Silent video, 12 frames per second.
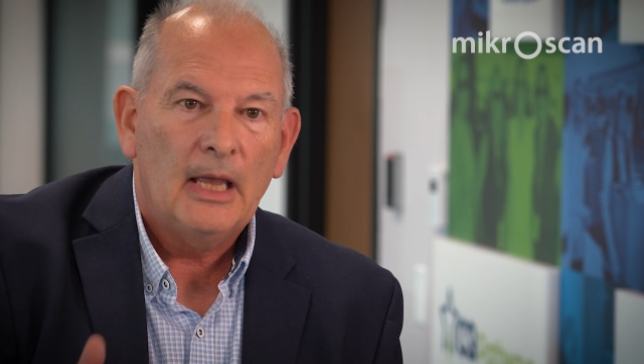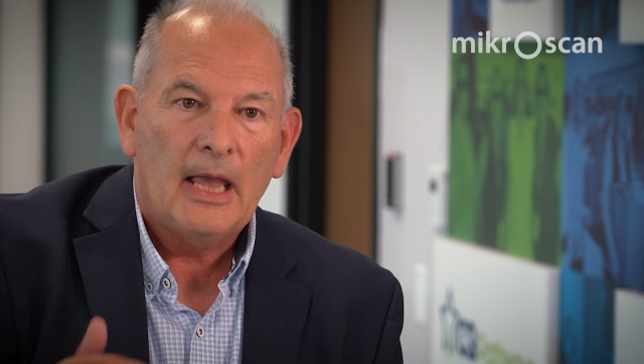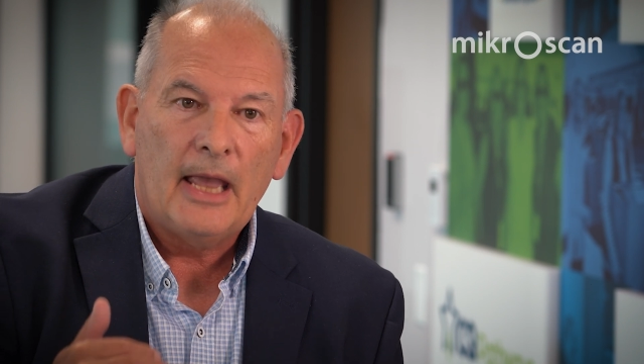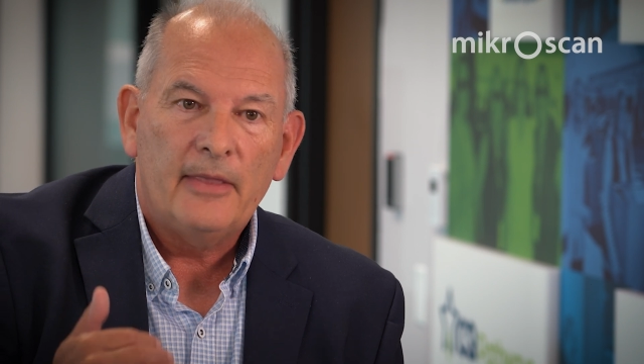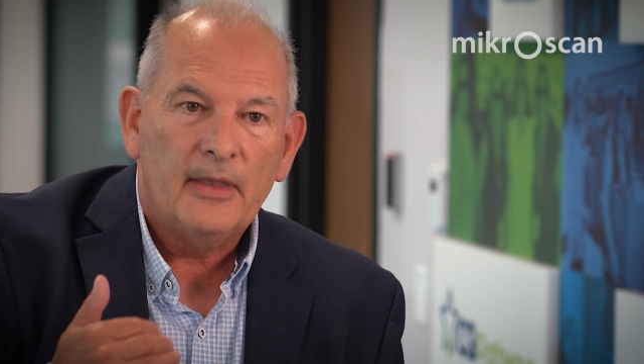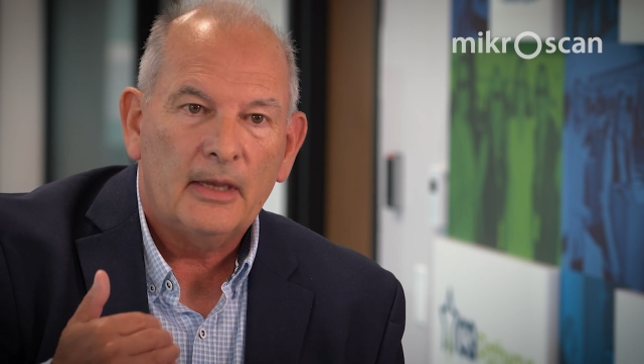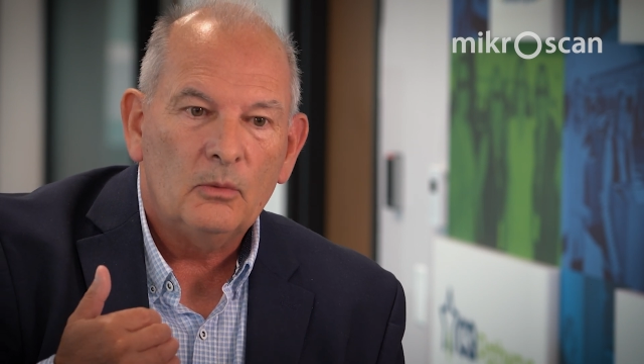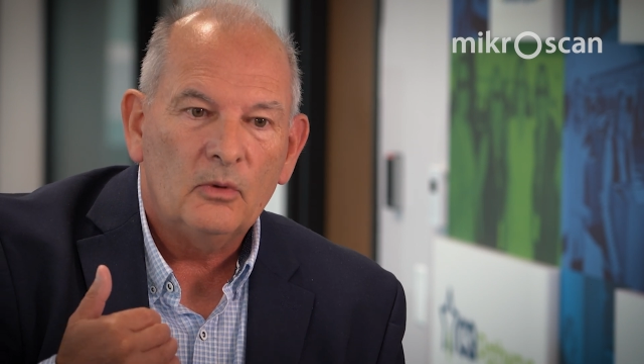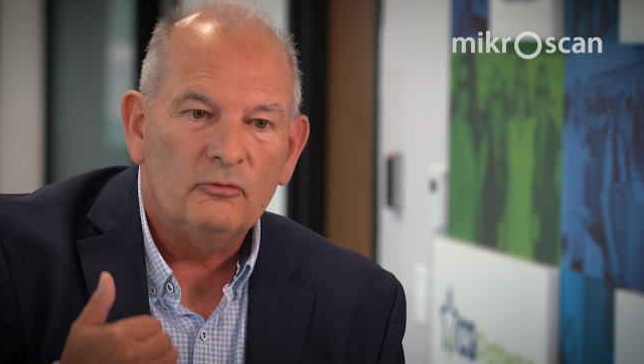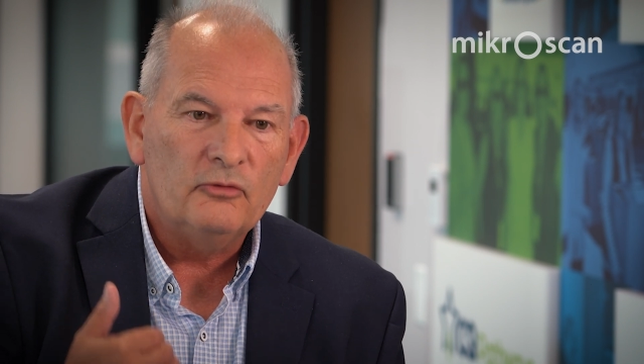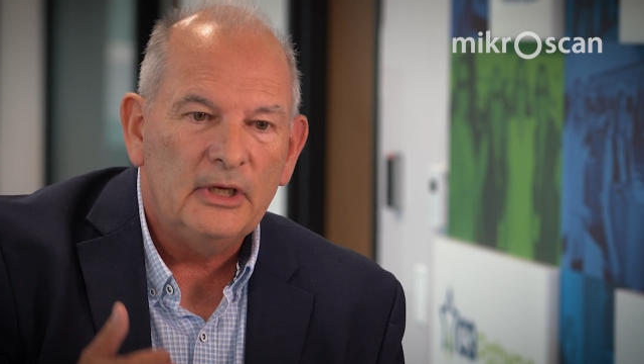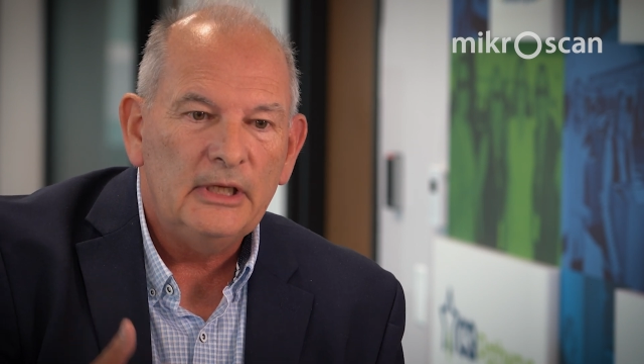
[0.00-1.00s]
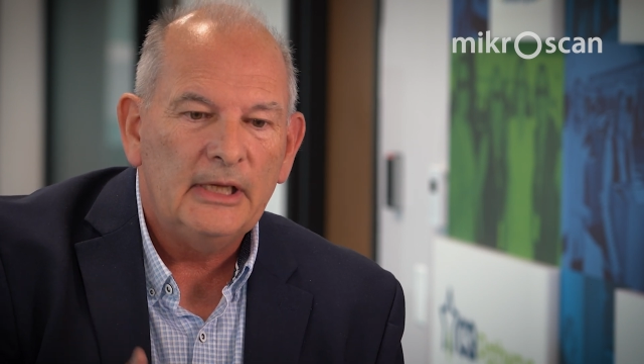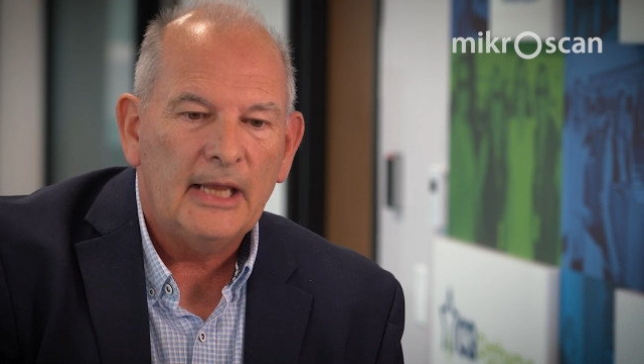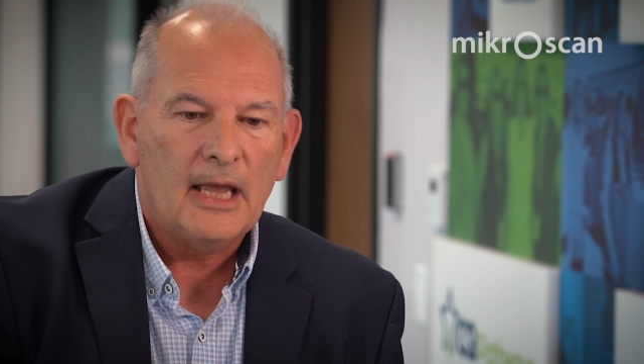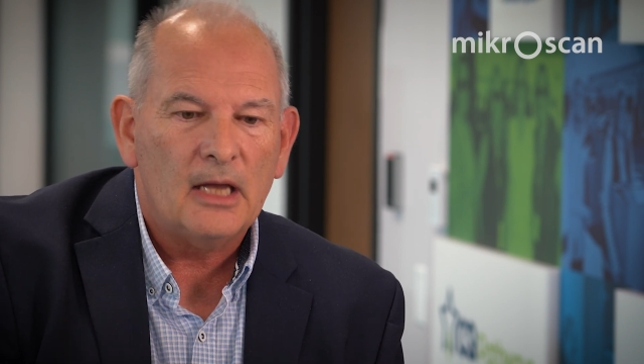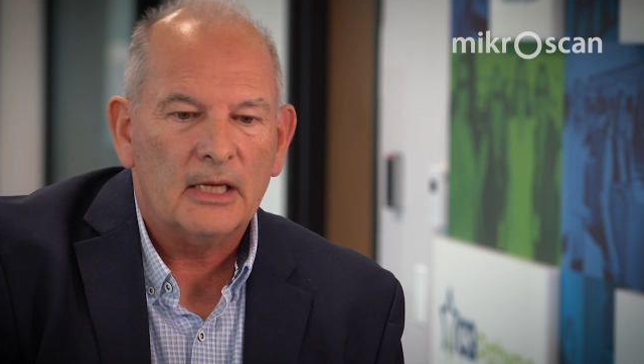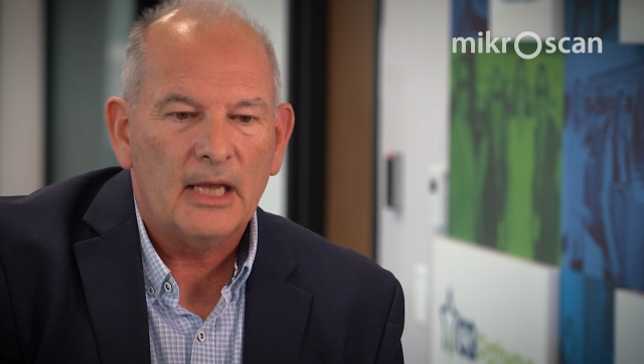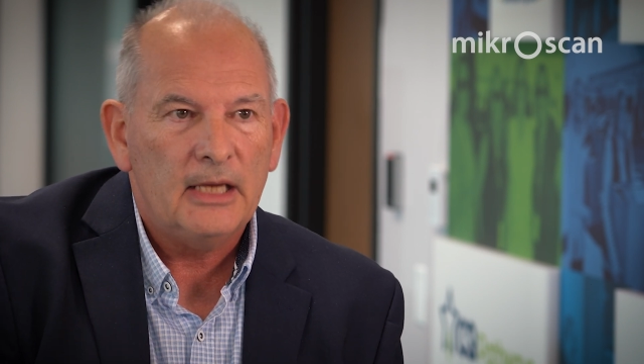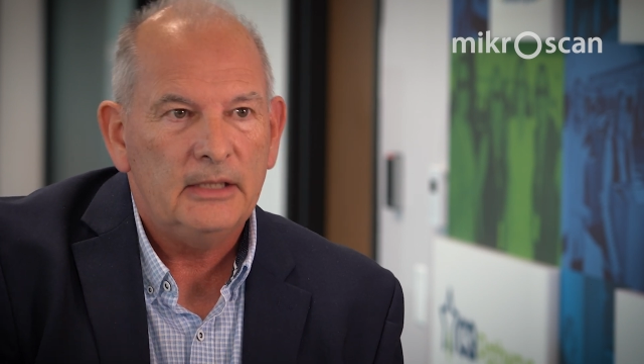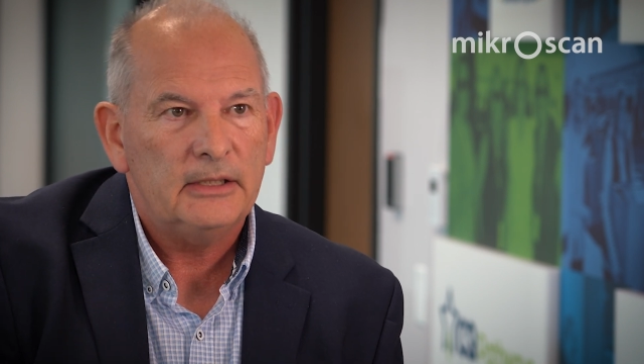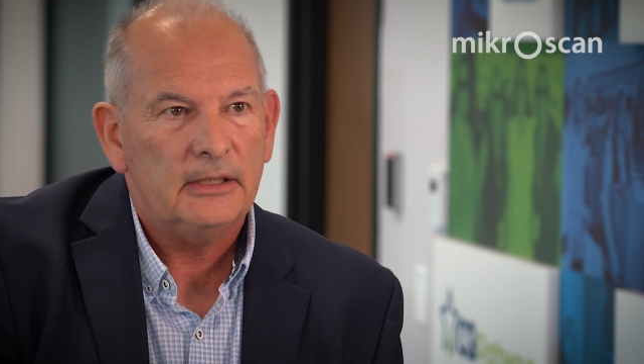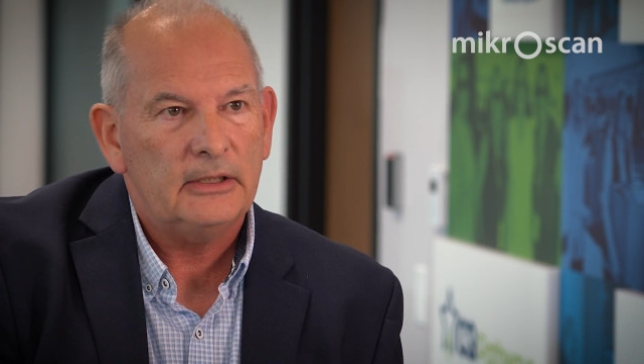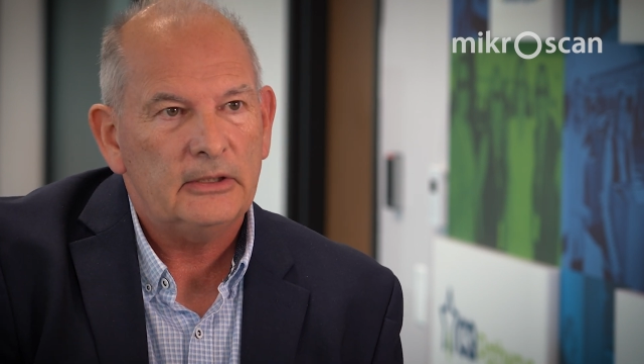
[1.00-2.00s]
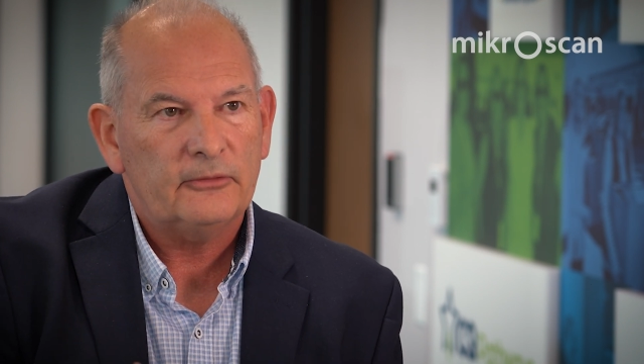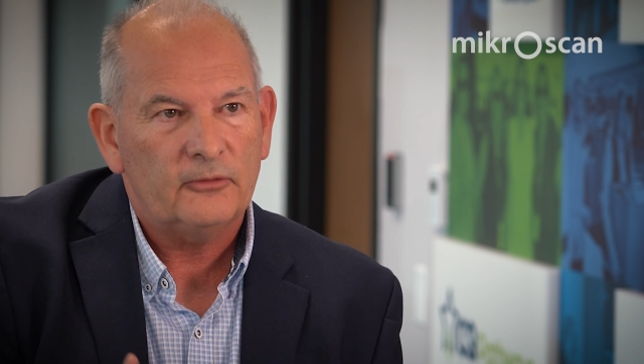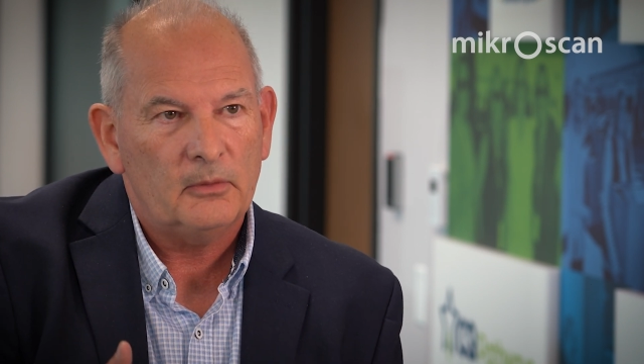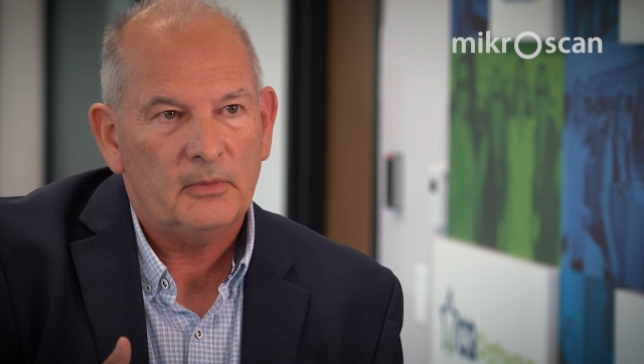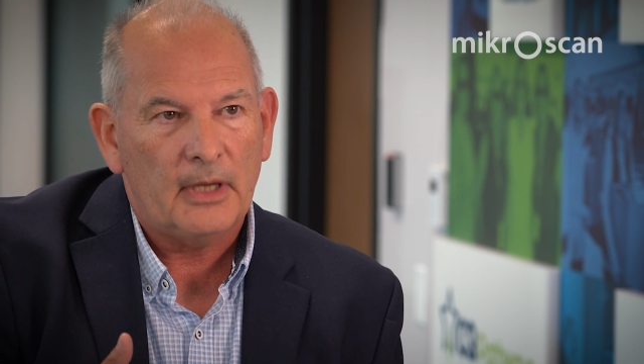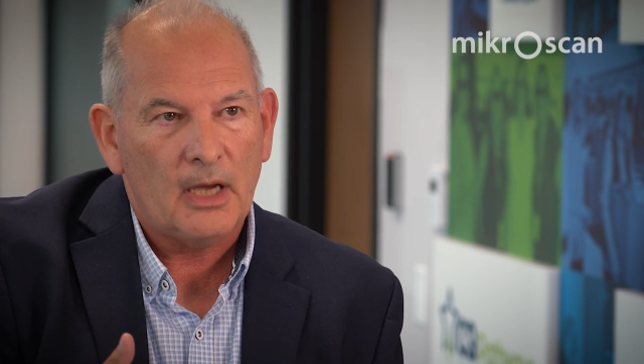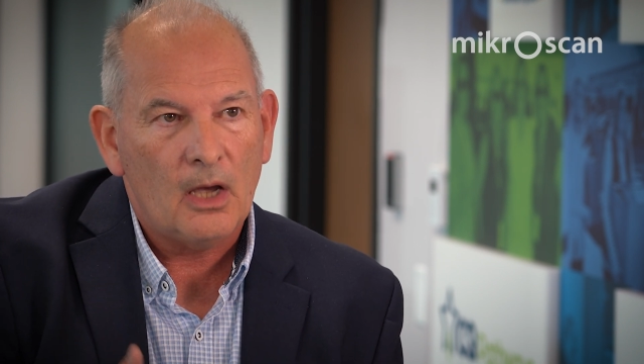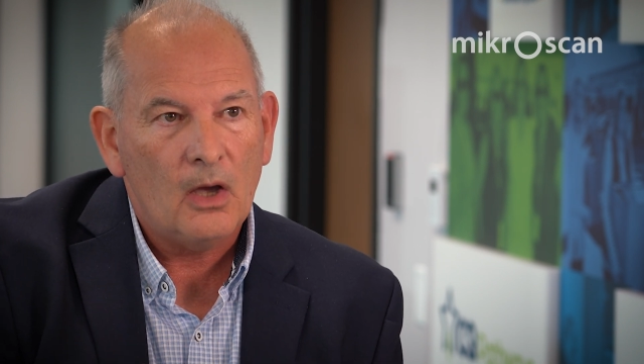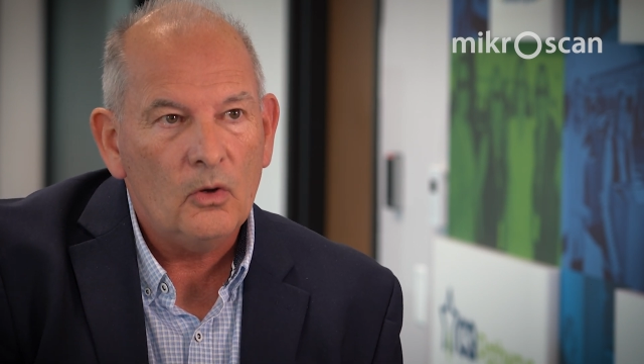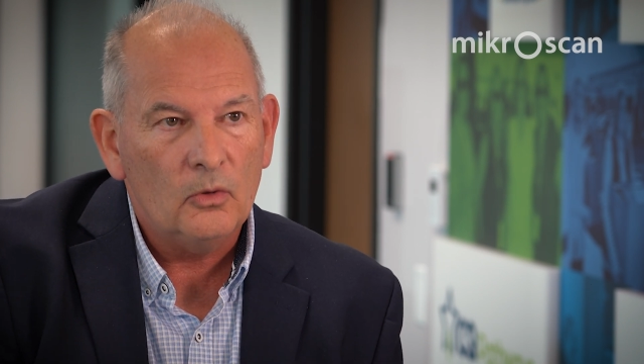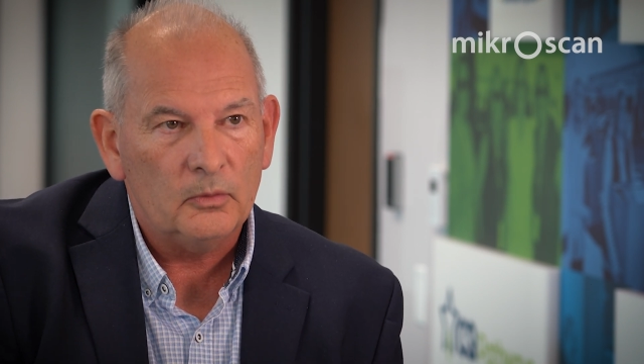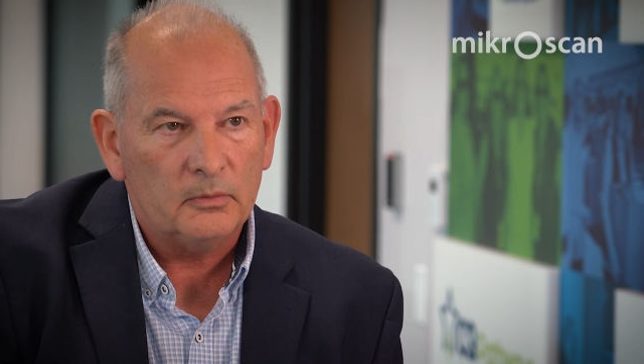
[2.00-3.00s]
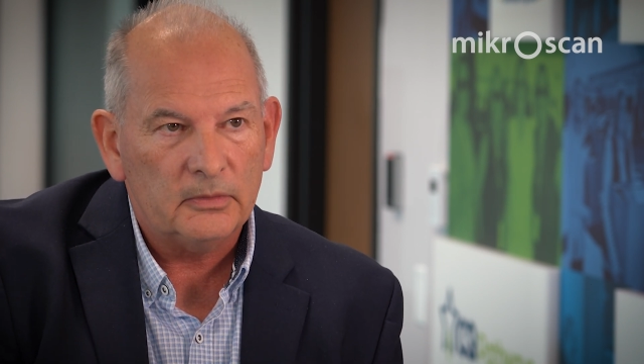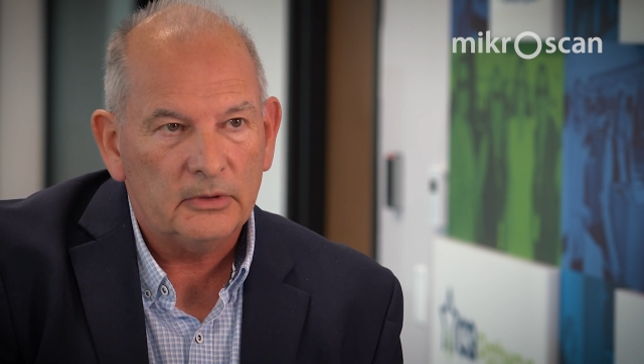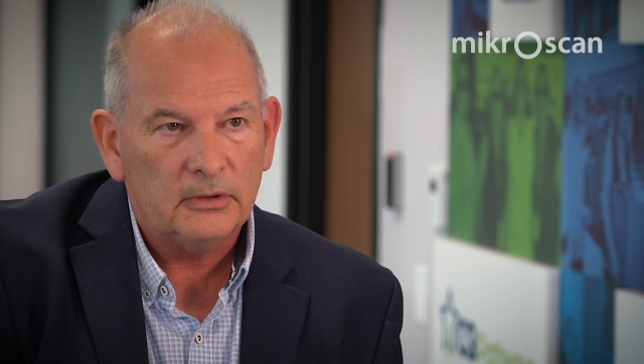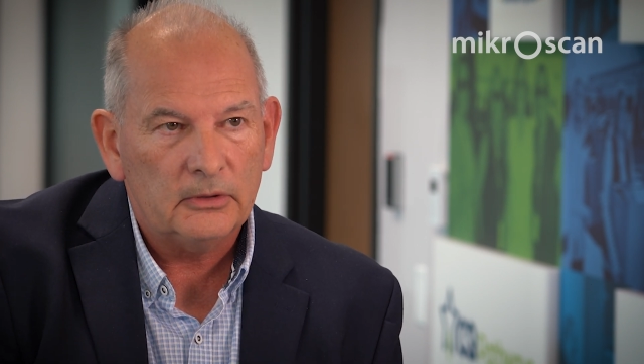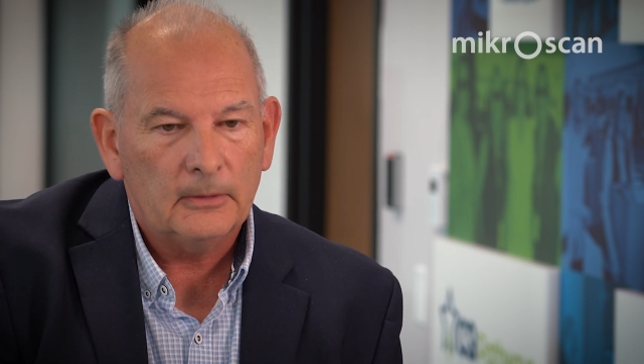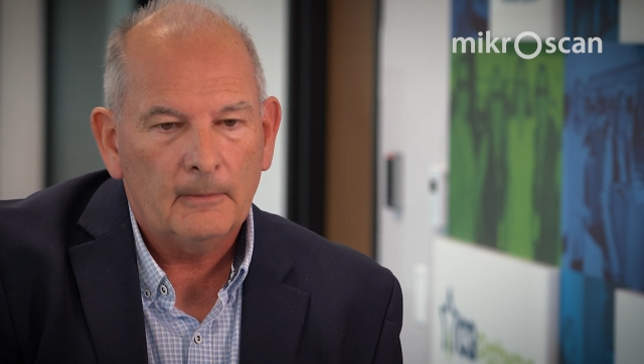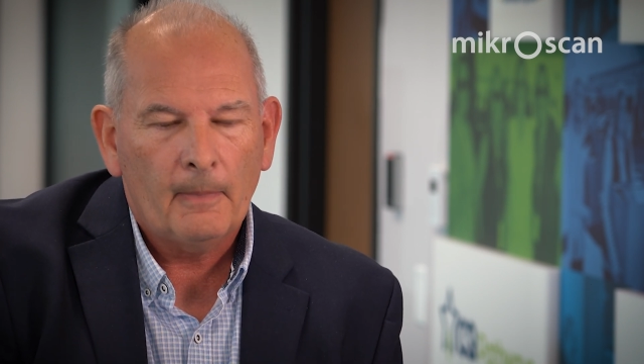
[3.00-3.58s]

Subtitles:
and they were reading out cases from their homes.